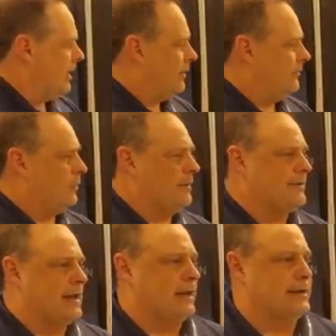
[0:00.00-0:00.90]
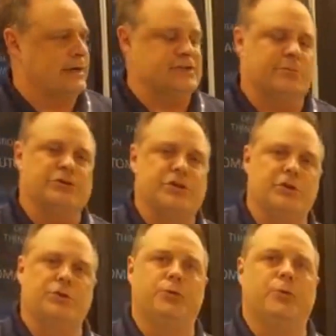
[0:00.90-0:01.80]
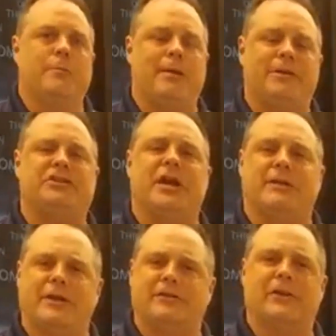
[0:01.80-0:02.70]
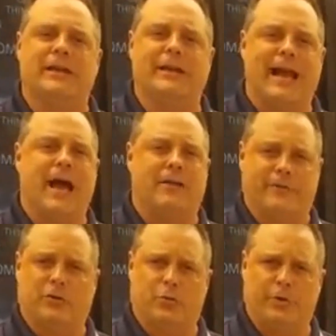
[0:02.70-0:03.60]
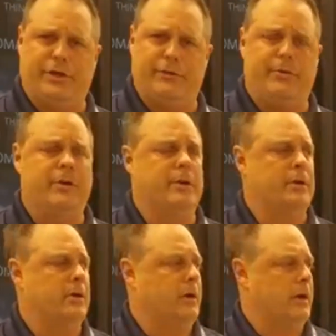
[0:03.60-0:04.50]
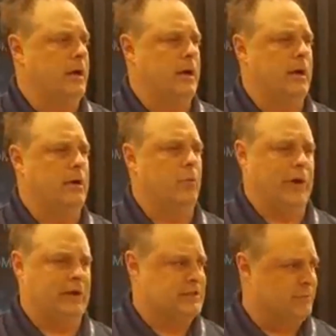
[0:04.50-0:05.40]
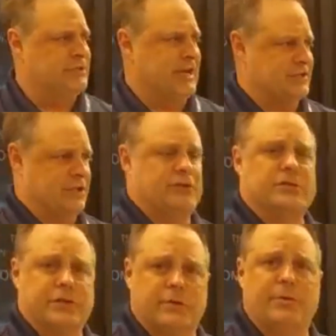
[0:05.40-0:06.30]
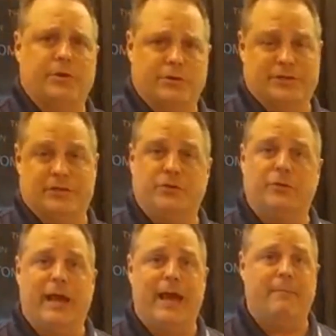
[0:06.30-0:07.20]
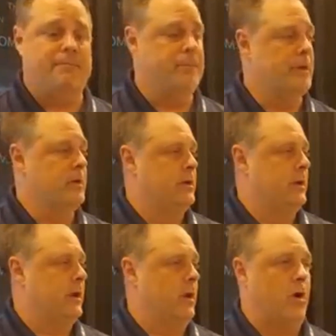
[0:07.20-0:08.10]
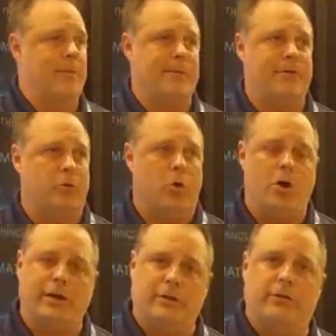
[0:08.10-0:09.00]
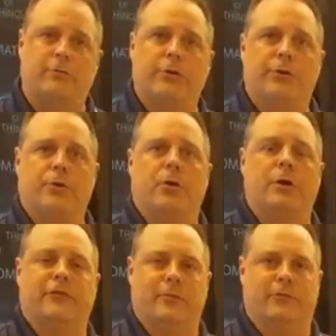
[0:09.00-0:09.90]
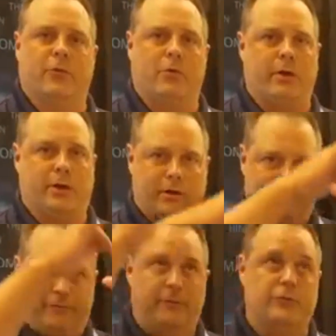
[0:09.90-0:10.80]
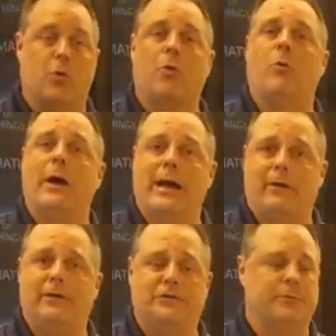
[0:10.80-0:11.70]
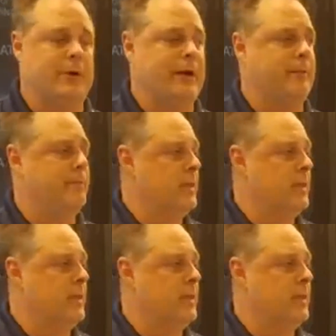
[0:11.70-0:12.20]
so we've got a lot of customers who maybe check things in and out of the crib where someone's actually using the computer to do that. Or maybe they're walking through some sort of doorway or entryway.